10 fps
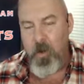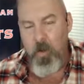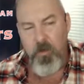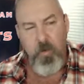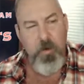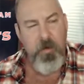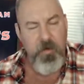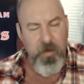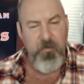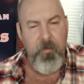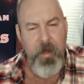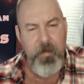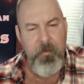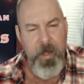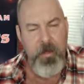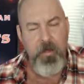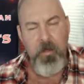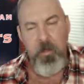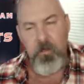Go on Twitter. Tell everybody about it.